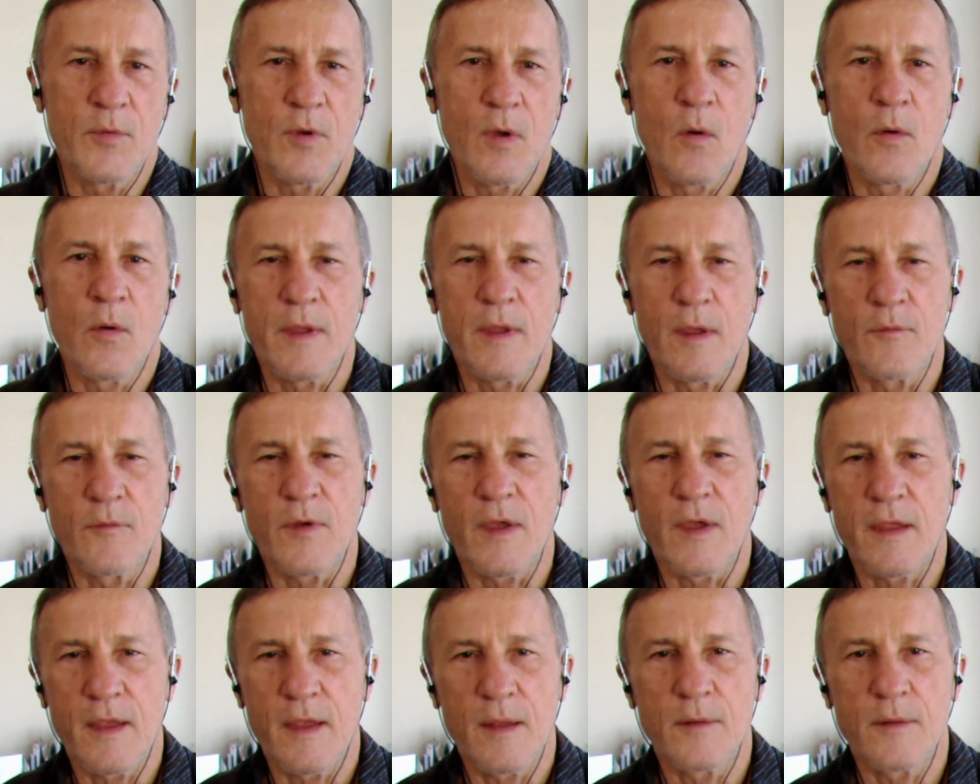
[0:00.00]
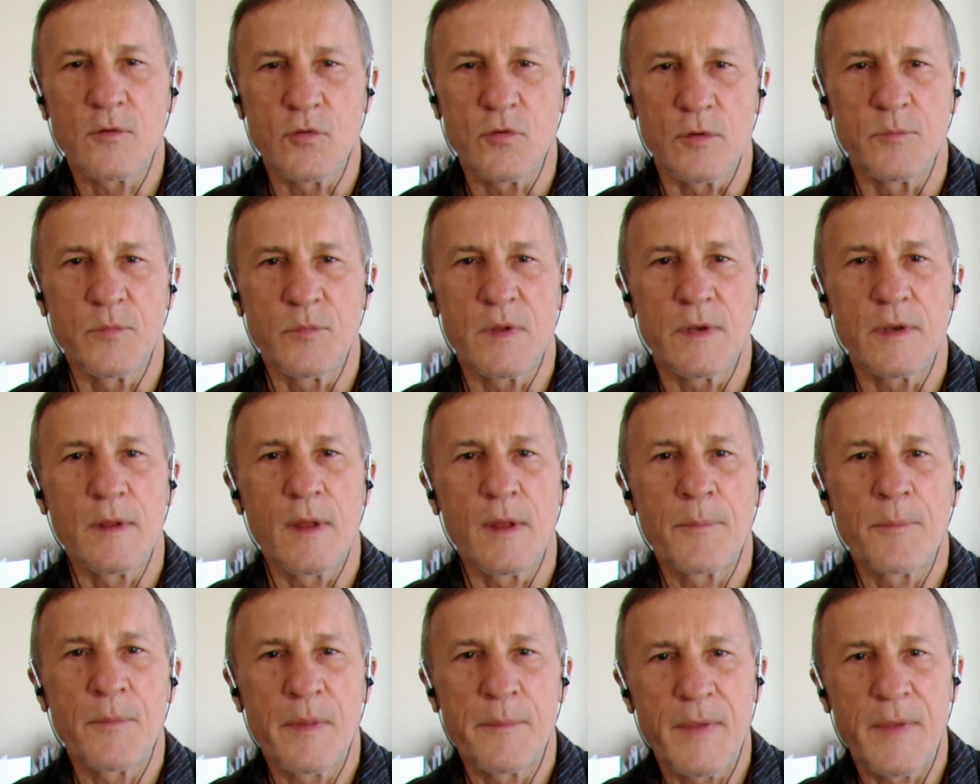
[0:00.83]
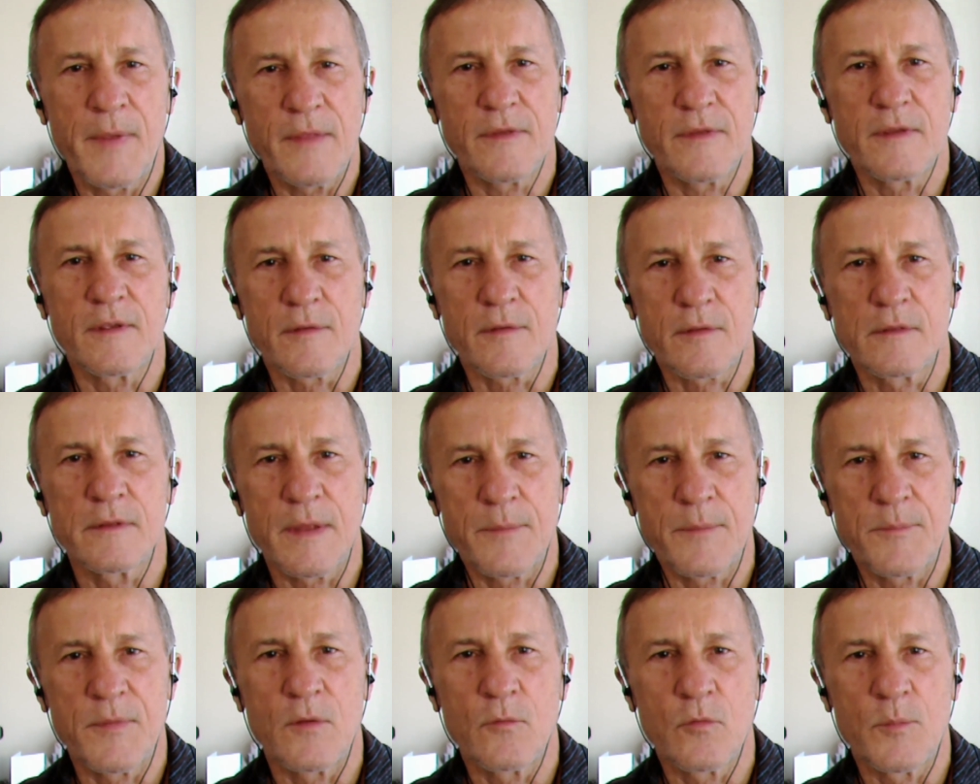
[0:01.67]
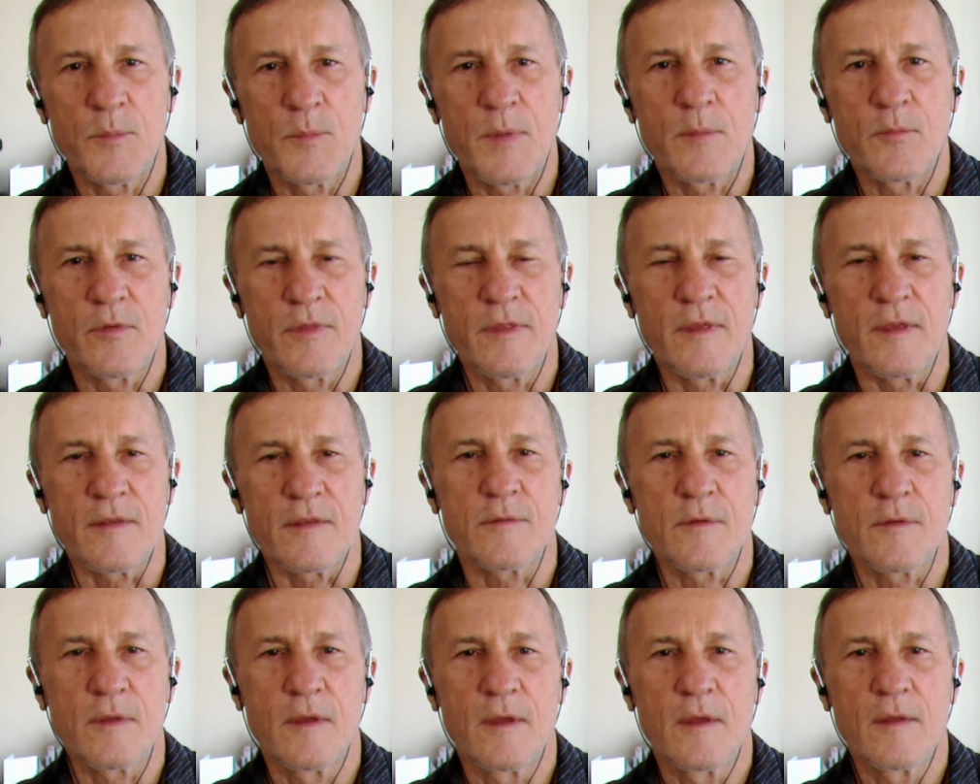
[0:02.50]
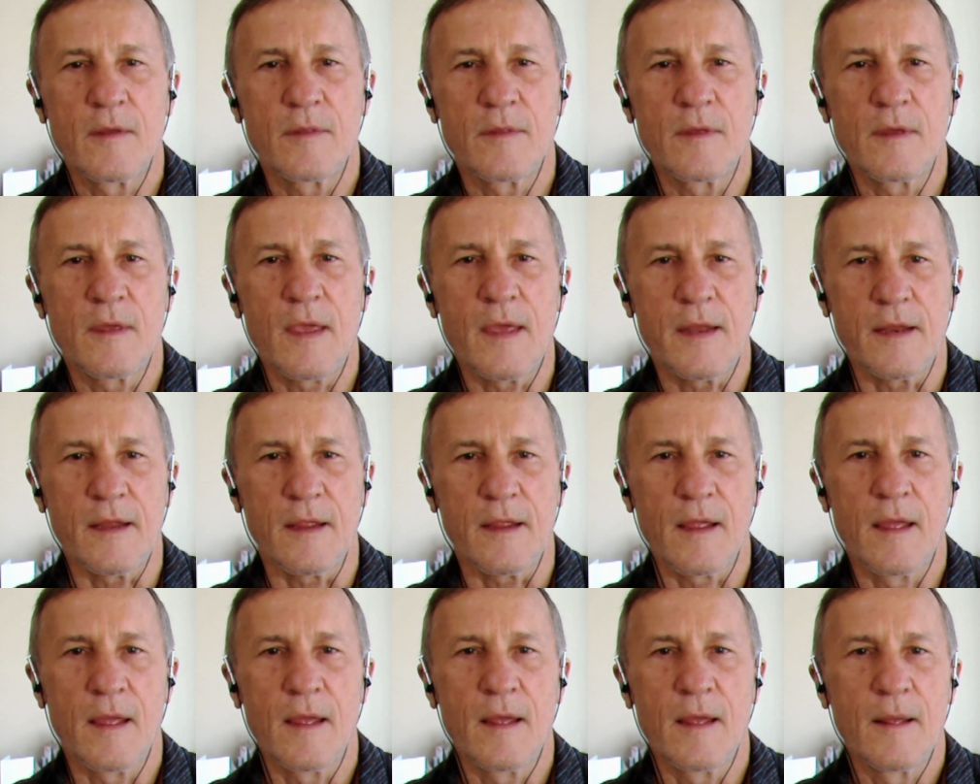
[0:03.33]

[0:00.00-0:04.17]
Okay, if I can, good. But the main thing is let me remember this, the heading.